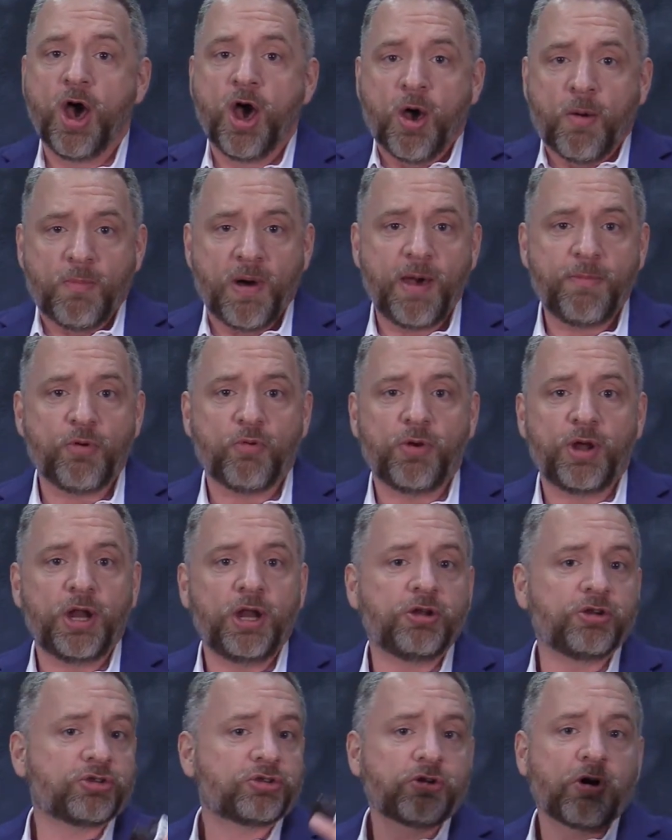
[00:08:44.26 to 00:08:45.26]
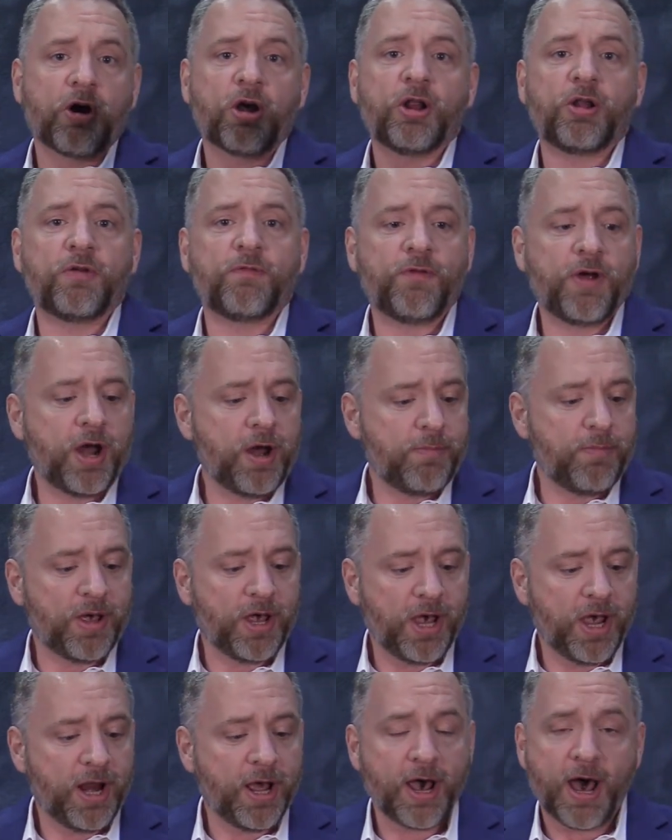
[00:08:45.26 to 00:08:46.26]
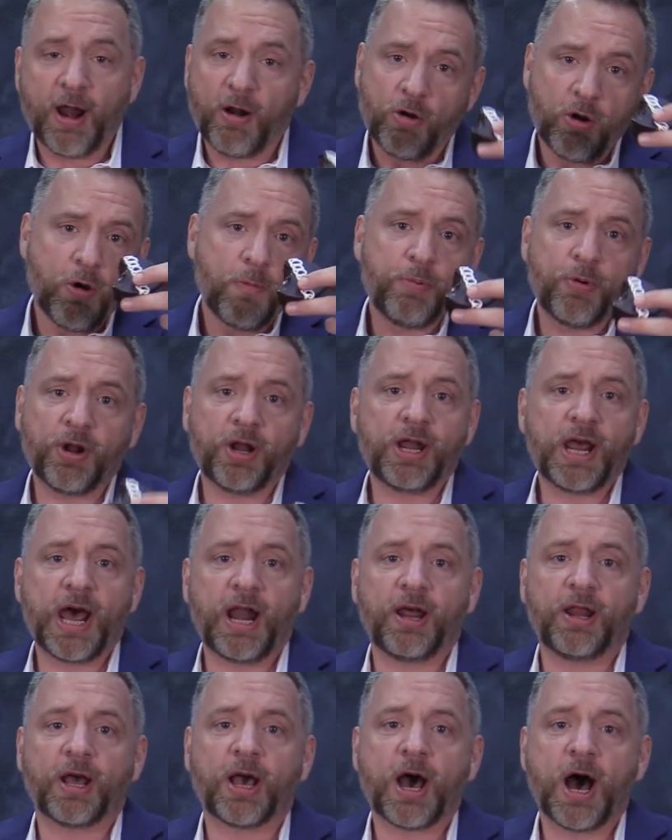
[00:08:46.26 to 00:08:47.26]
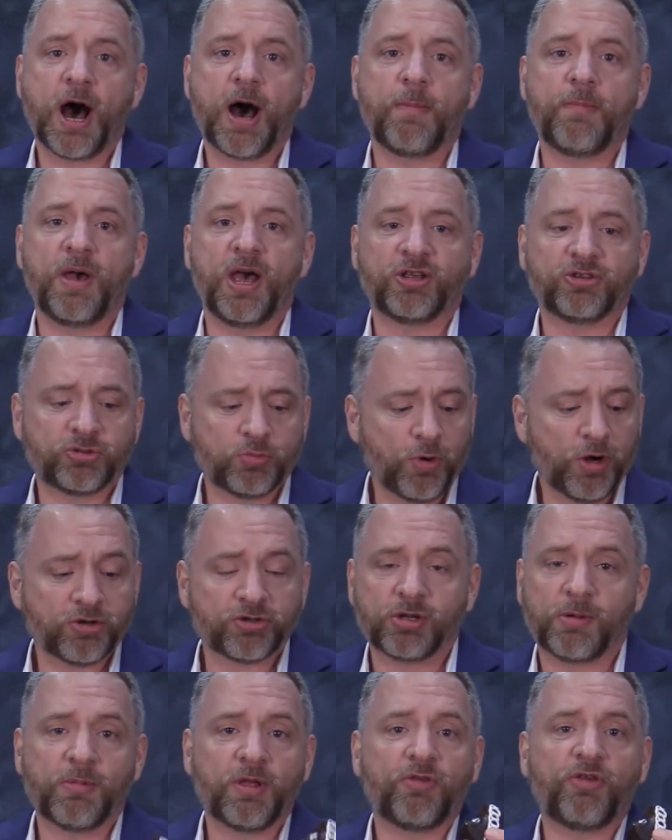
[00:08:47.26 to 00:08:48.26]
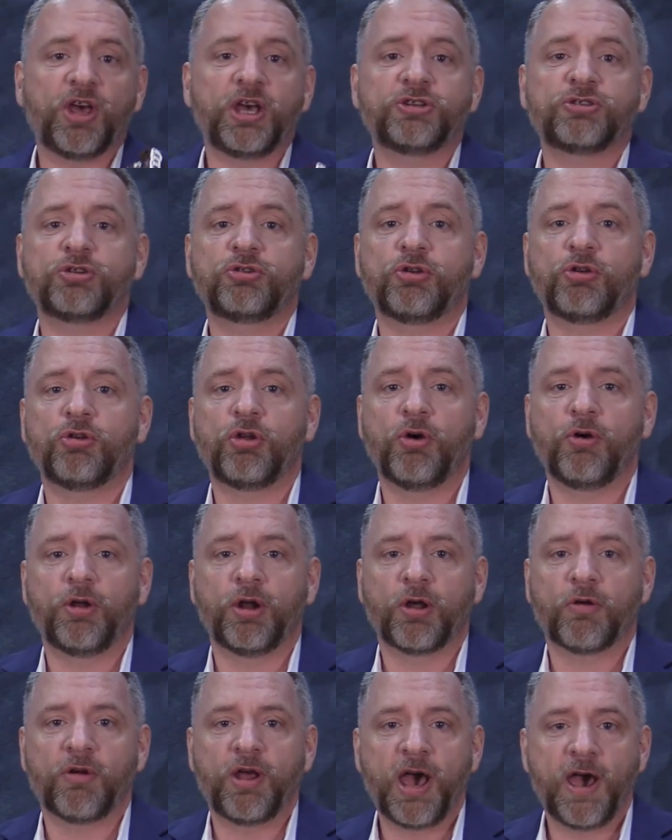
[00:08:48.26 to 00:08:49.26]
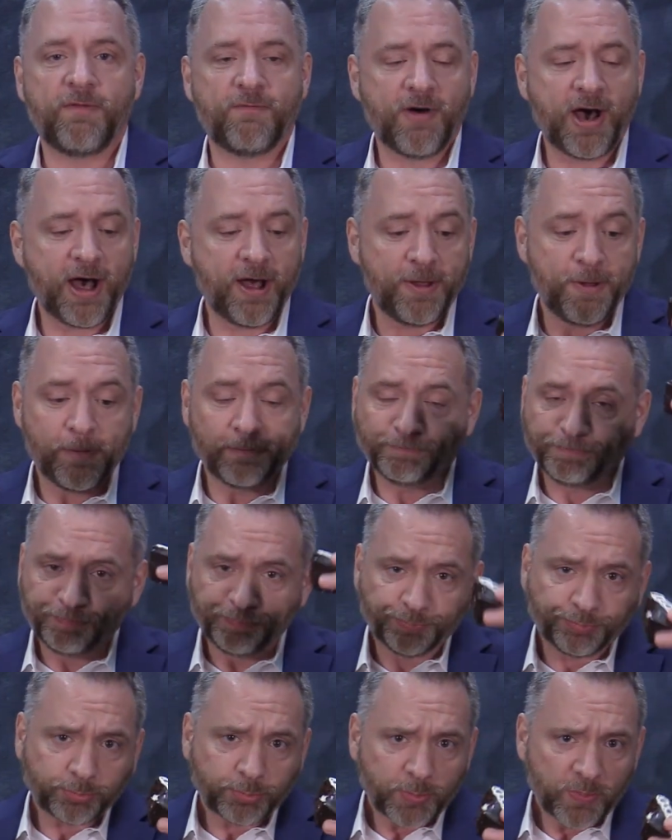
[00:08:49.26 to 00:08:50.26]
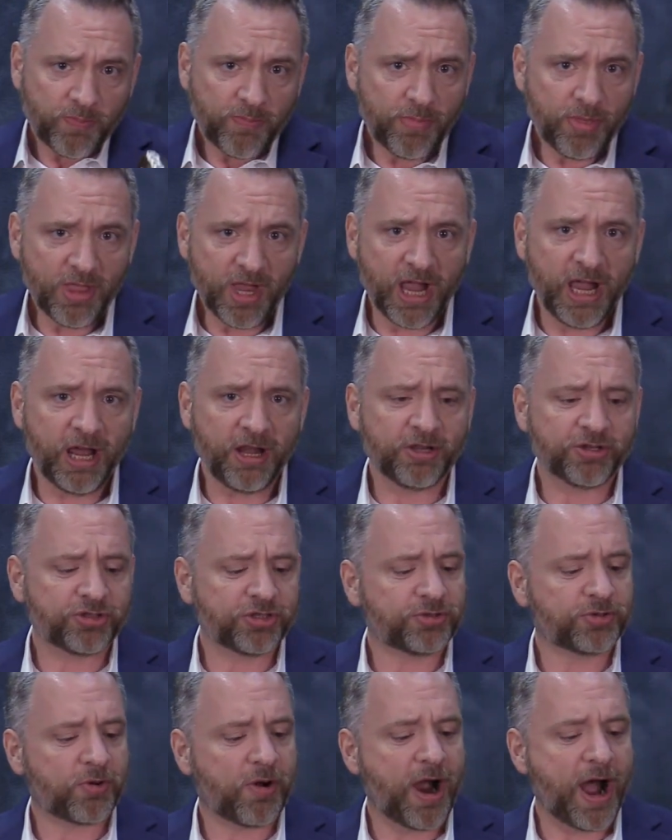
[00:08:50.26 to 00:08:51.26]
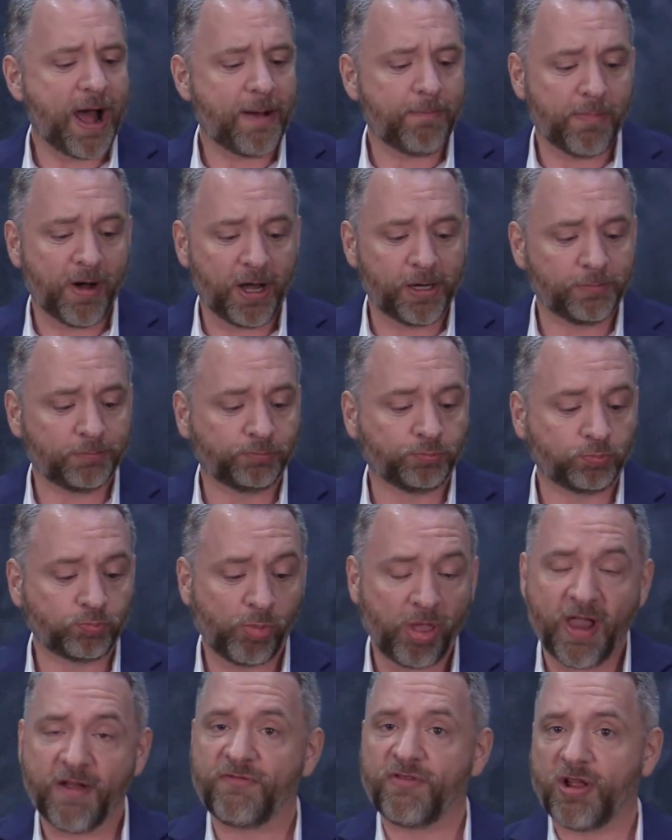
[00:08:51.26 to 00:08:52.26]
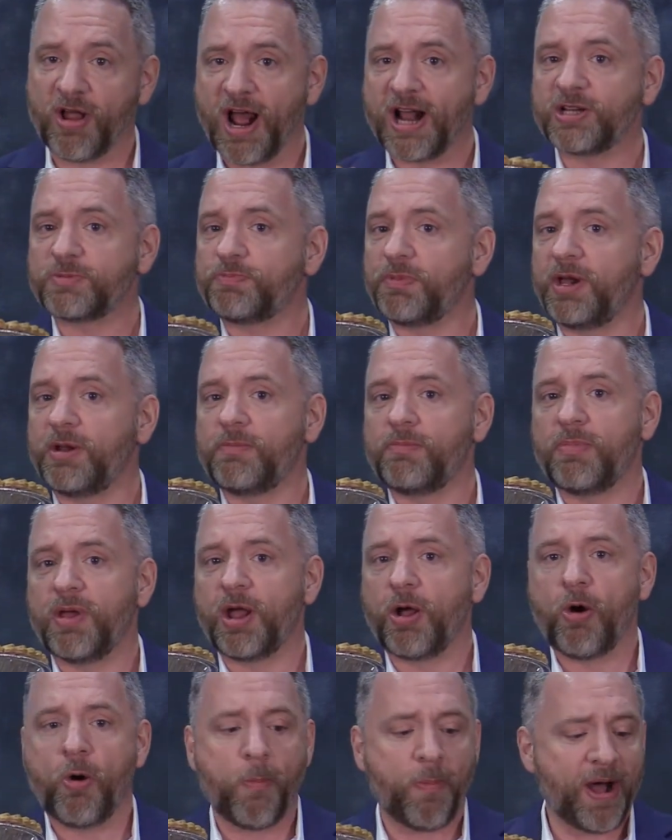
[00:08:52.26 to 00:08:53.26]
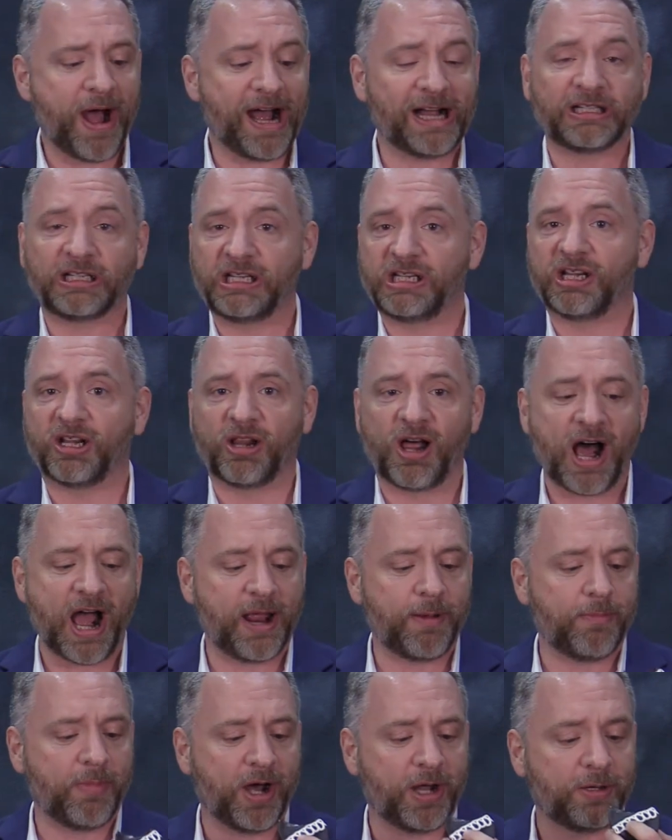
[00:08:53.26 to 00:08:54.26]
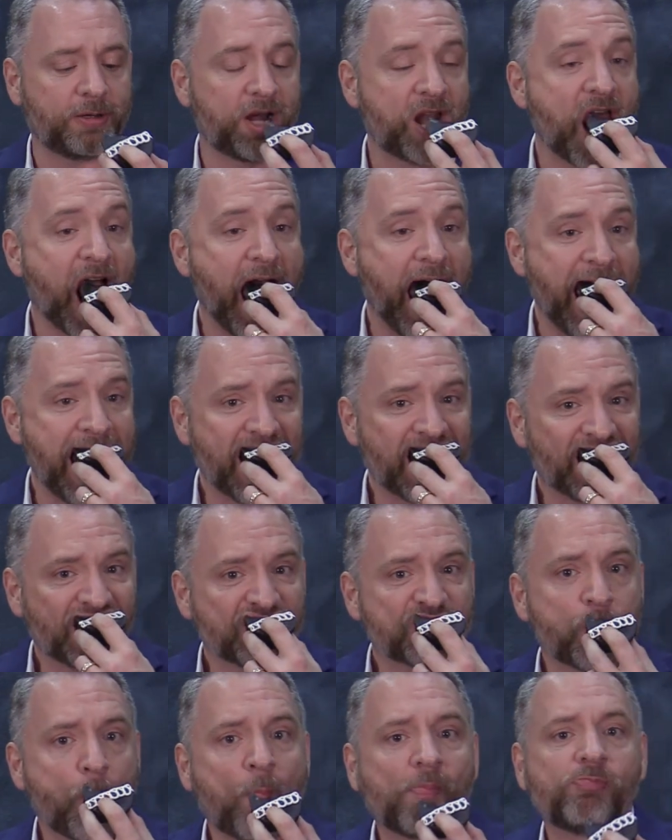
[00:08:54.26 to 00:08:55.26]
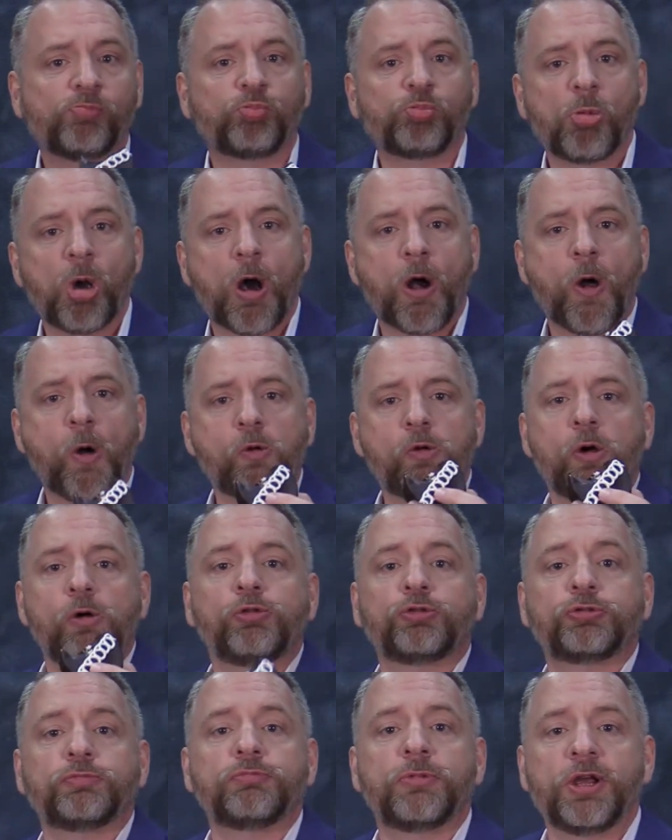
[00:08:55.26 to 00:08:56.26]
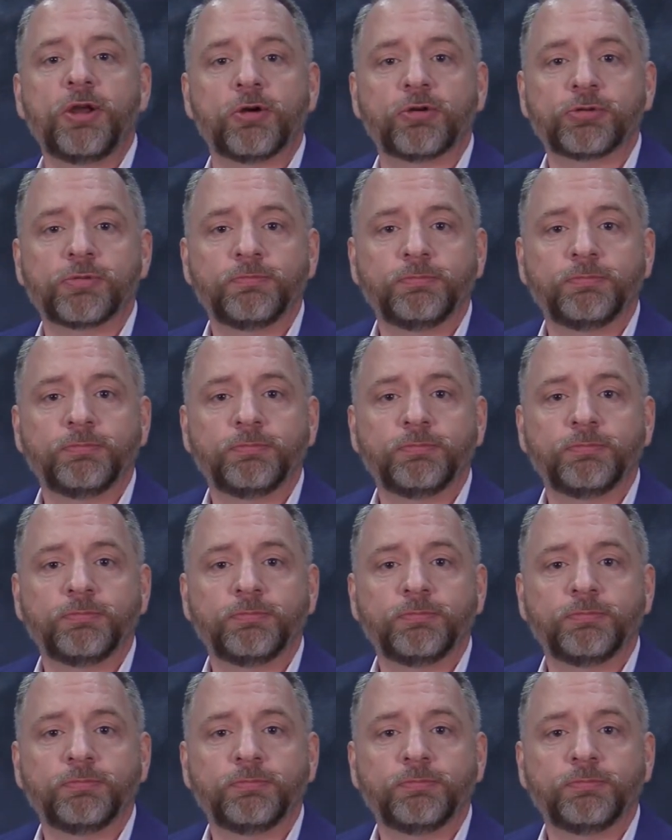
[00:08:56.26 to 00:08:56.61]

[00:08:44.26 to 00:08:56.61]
Maybe we need to start at the very beginning. I don't know. Put it down in the comments. What are some of the things that you're doing to create value? Hit the subscribe button. If you like splitting big old pies, hit the like button and go close some deals.